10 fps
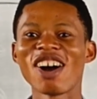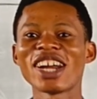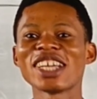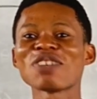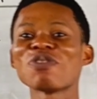All
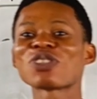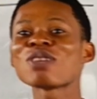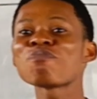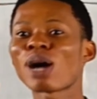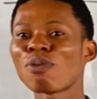right, if you've
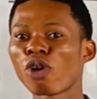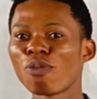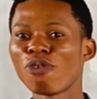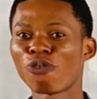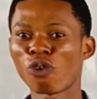seen palm
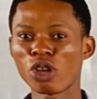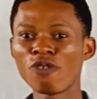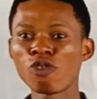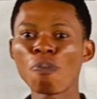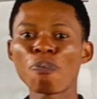oil before,
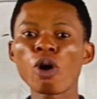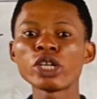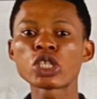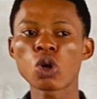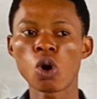if you
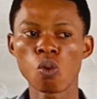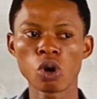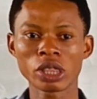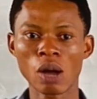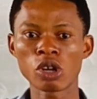pour it on
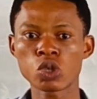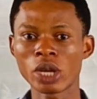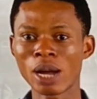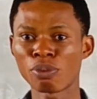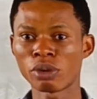water, what
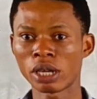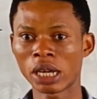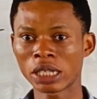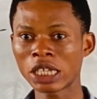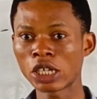will happen?
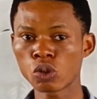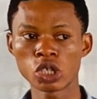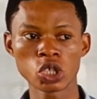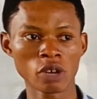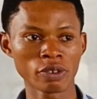Think it will
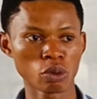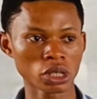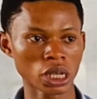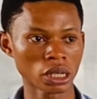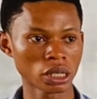dissolve in
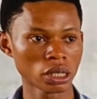water.